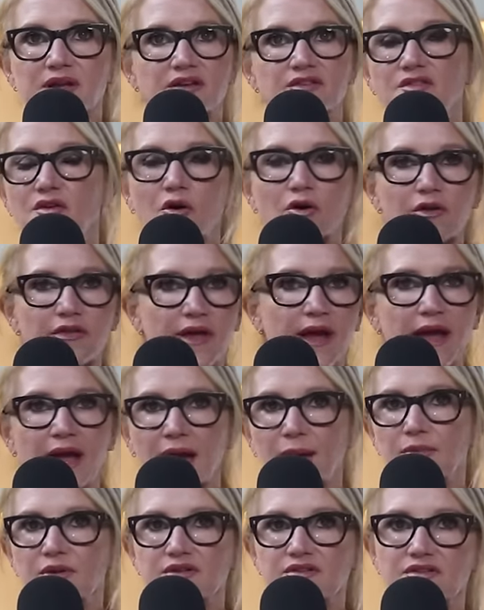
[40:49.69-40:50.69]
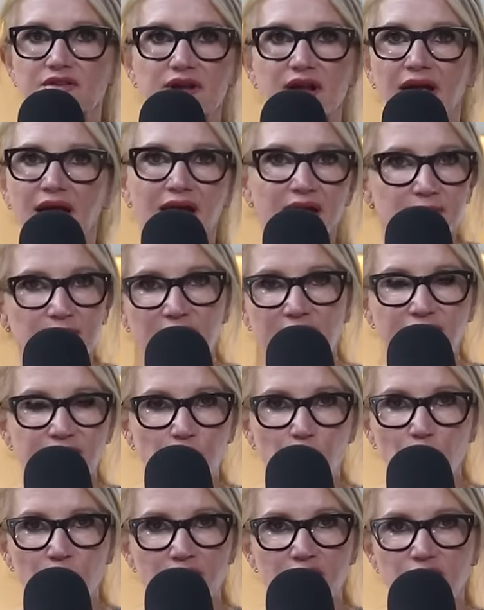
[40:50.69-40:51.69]
because all the habits that I had in my
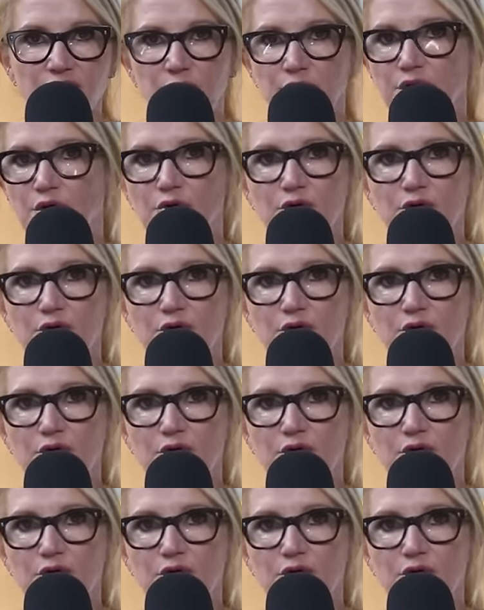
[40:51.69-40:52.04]
forties were